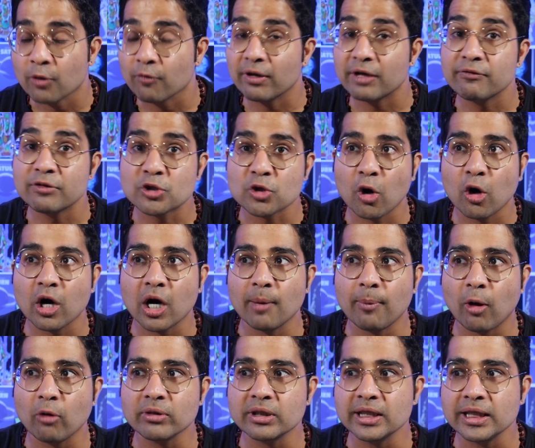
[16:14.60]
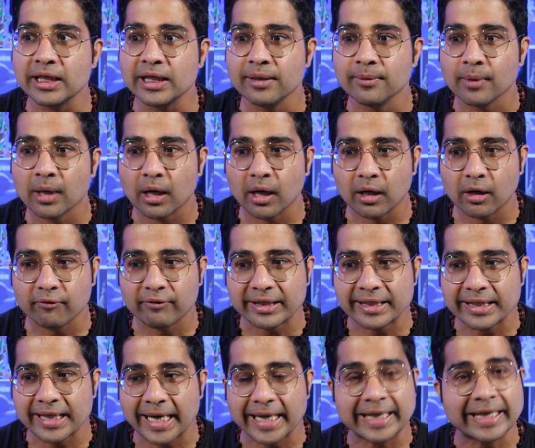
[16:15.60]
When we talk about the
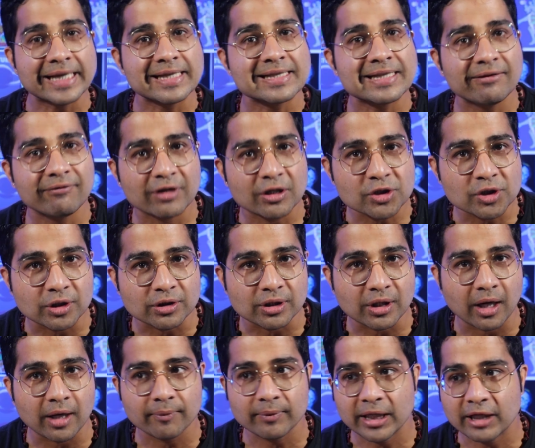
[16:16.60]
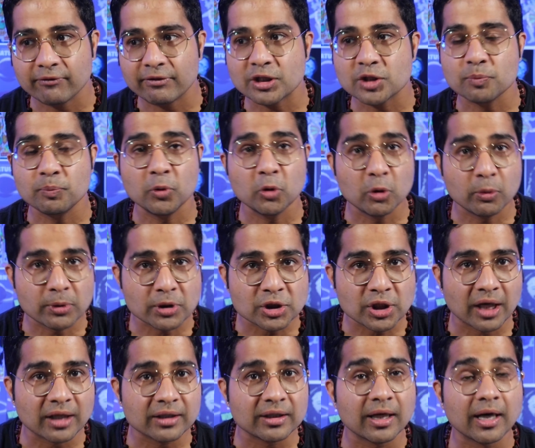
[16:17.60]
very aggressive nakshatra in which Purva
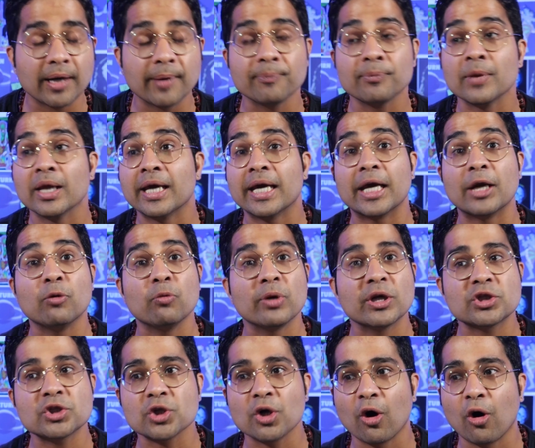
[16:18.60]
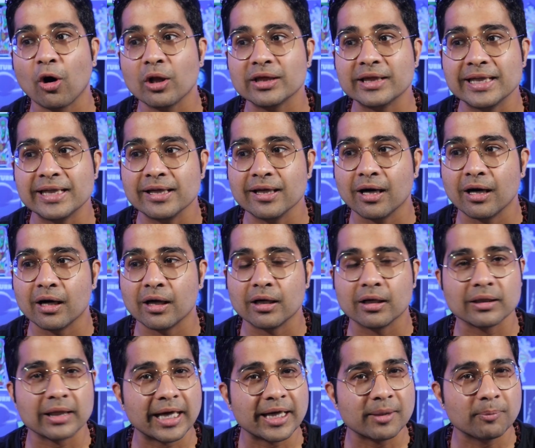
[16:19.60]
Shadha, in which all the
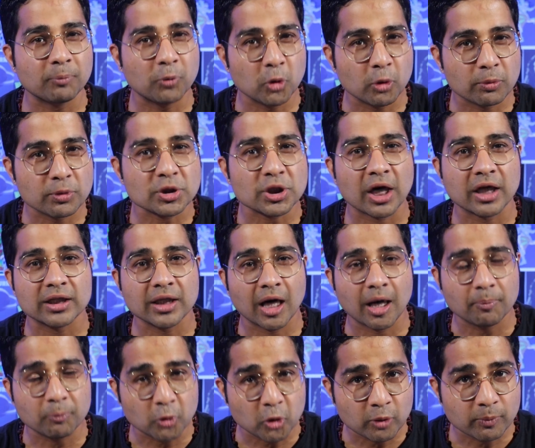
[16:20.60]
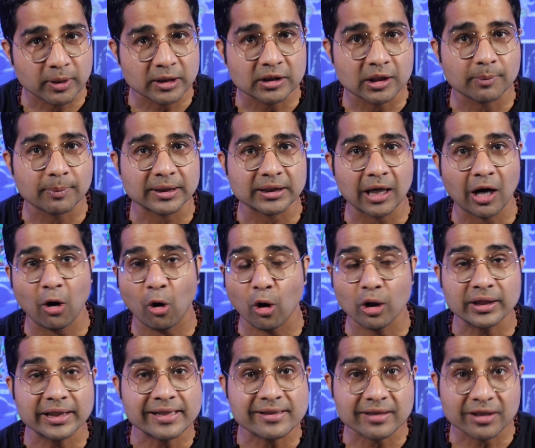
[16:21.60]
like Purva Shadha, Purvabhadrapada,
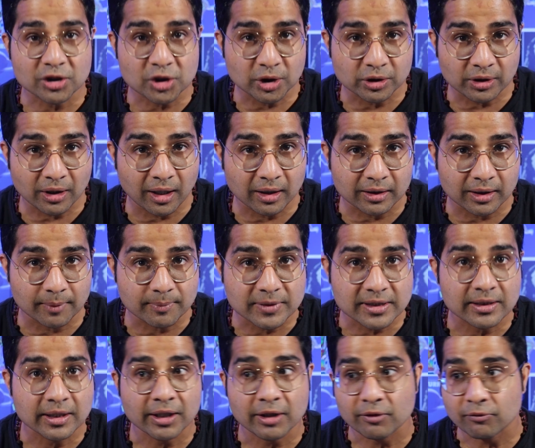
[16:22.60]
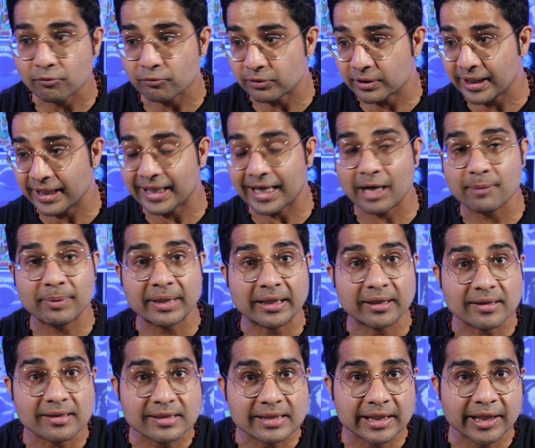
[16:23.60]
all these nakshatra comes, they can be
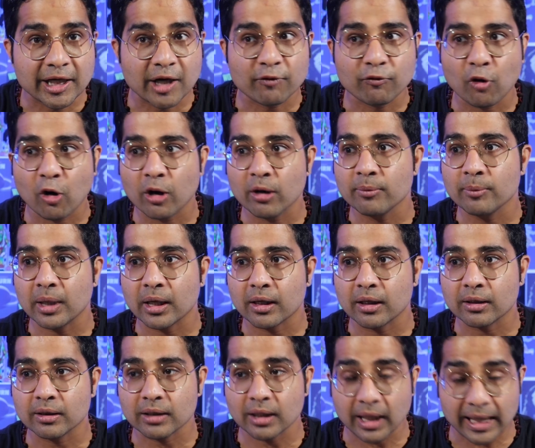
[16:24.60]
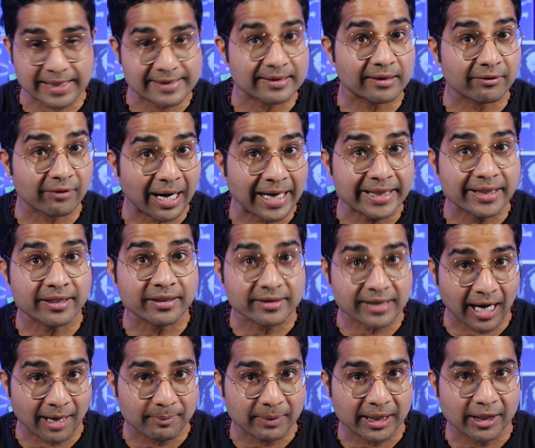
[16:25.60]
considered for as a right
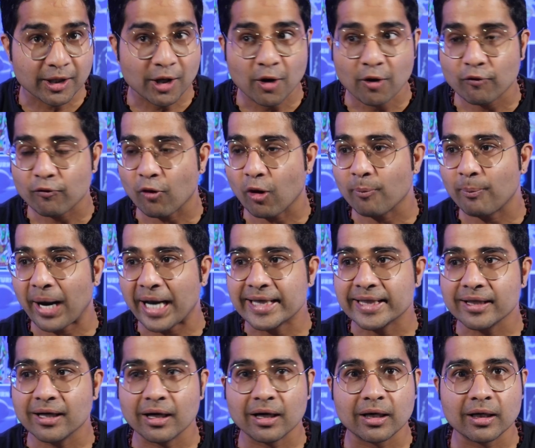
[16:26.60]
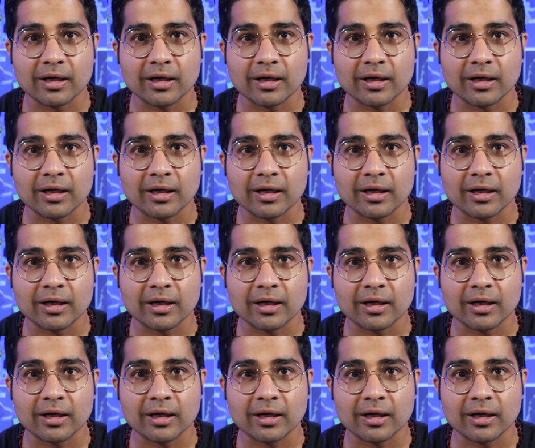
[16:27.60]
timing for buying